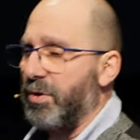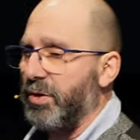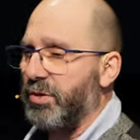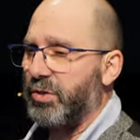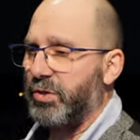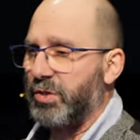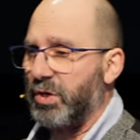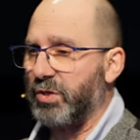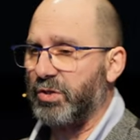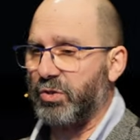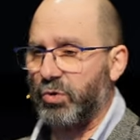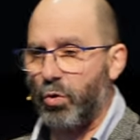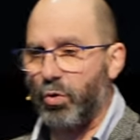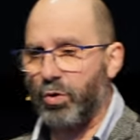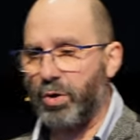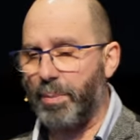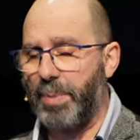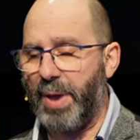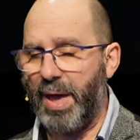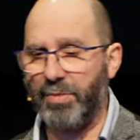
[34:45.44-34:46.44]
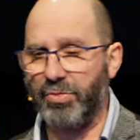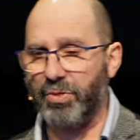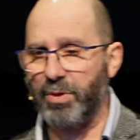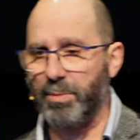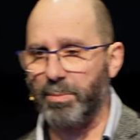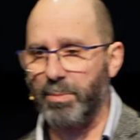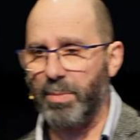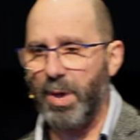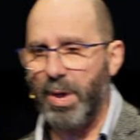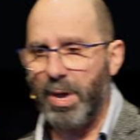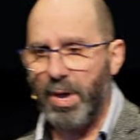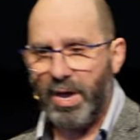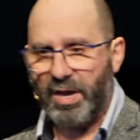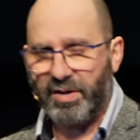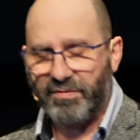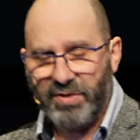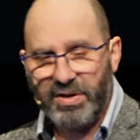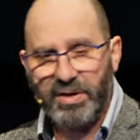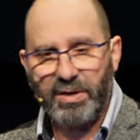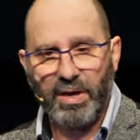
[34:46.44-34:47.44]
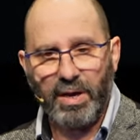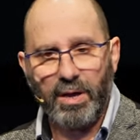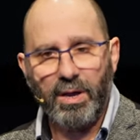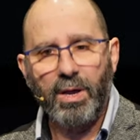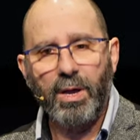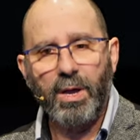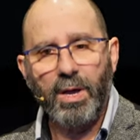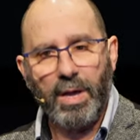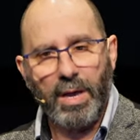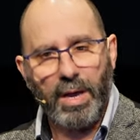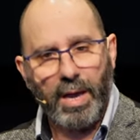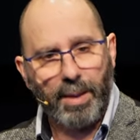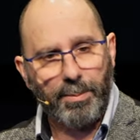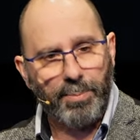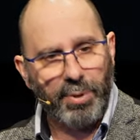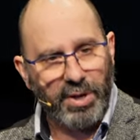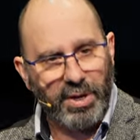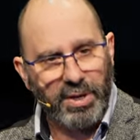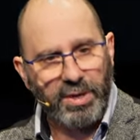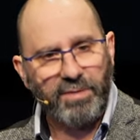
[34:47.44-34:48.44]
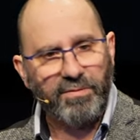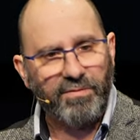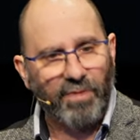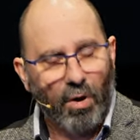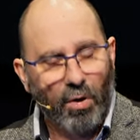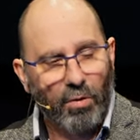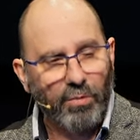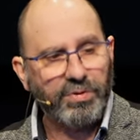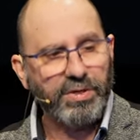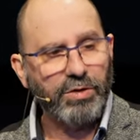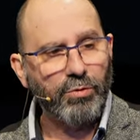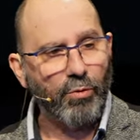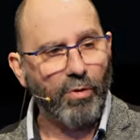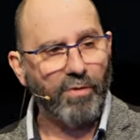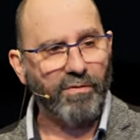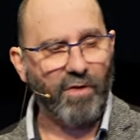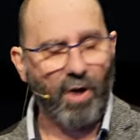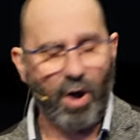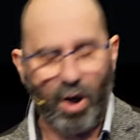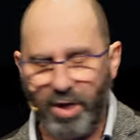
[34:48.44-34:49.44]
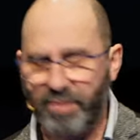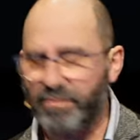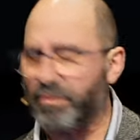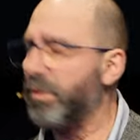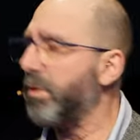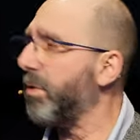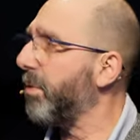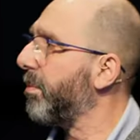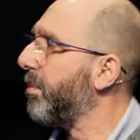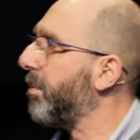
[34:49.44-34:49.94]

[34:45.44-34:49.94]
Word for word: to talk about them having been involved in revival.